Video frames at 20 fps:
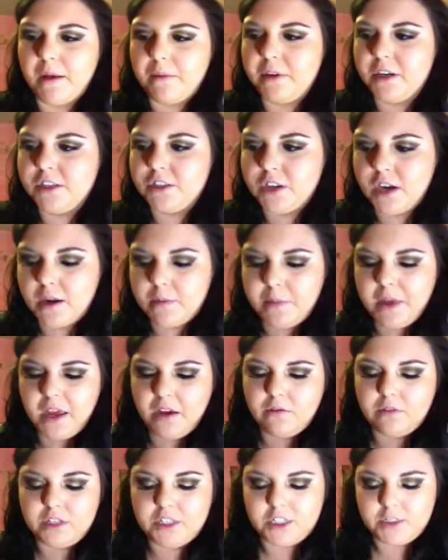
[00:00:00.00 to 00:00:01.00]
I'm going to try a
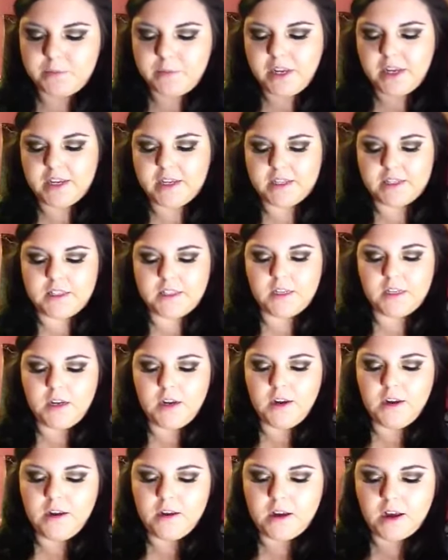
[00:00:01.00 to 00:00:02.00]
pink one just because
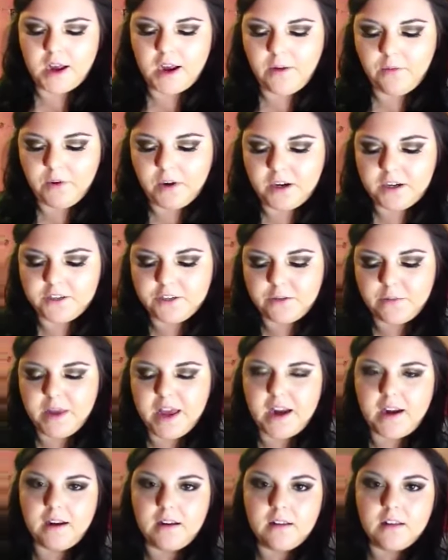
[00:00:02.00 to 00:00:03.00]
I want a
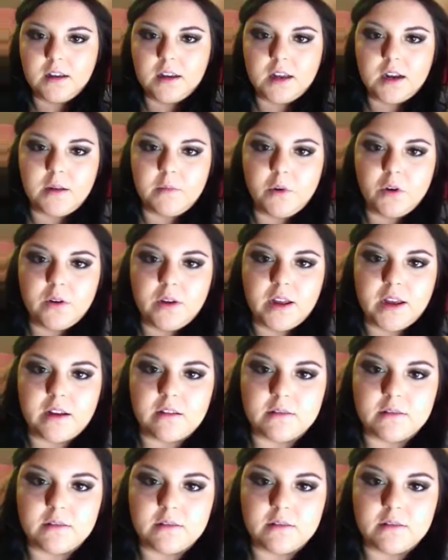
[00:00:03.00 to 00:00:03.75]
dramatic look and I'm going